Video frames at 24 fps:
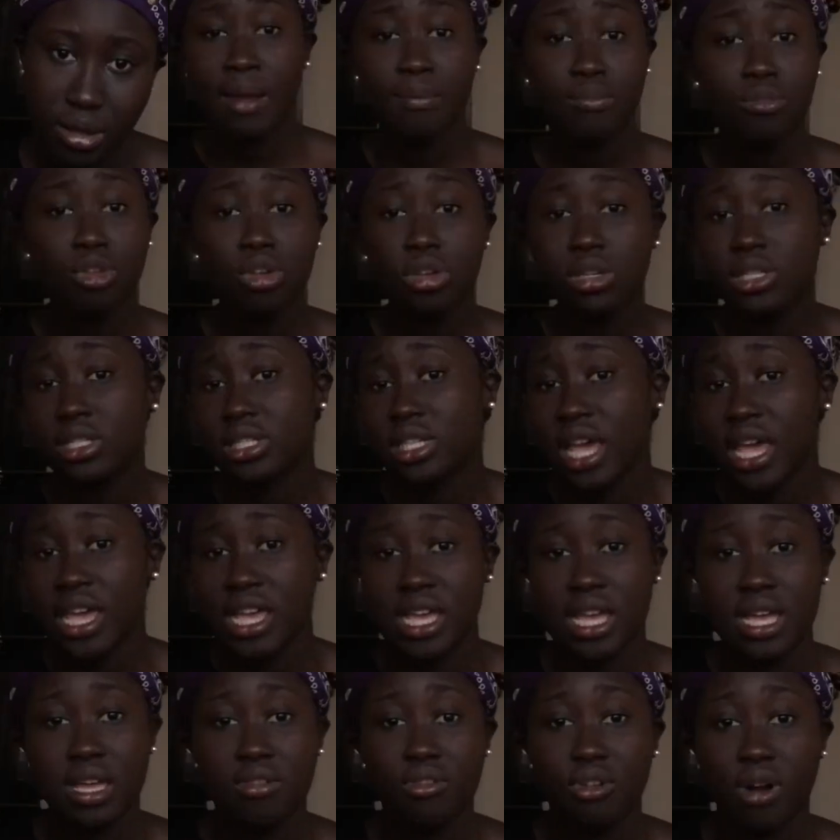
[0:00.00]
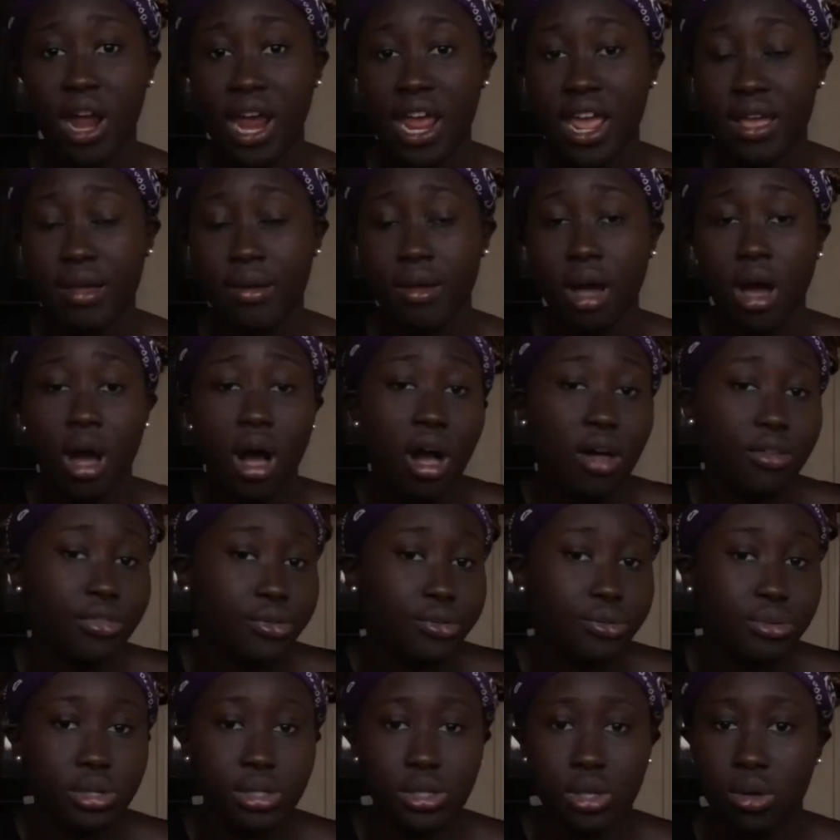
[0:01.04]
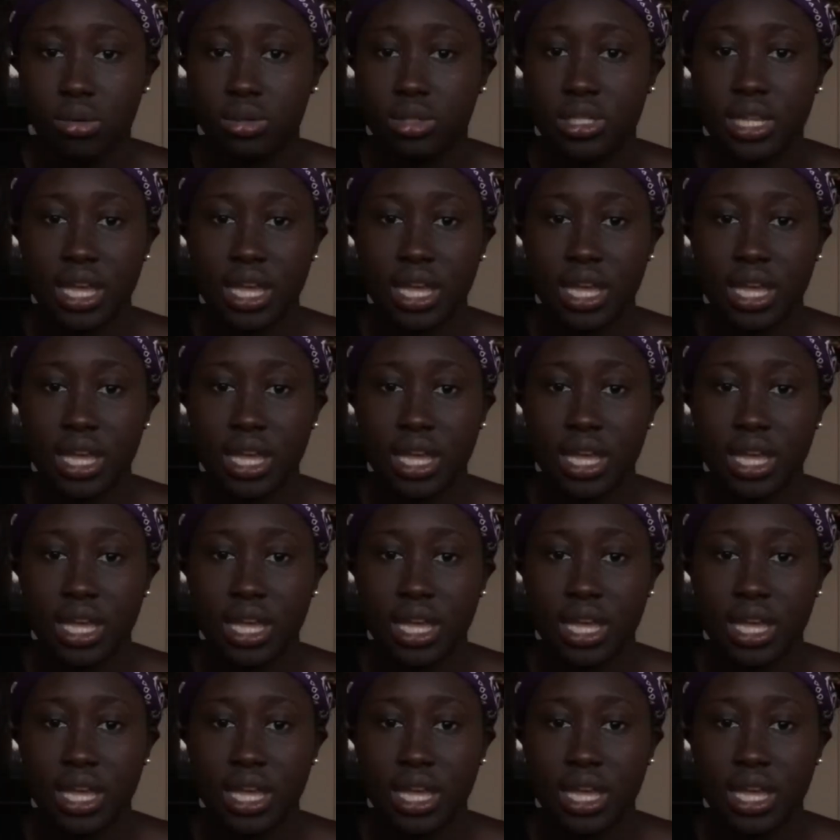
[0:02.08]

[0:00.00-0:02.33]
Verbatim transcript: I'm not saying, right, after results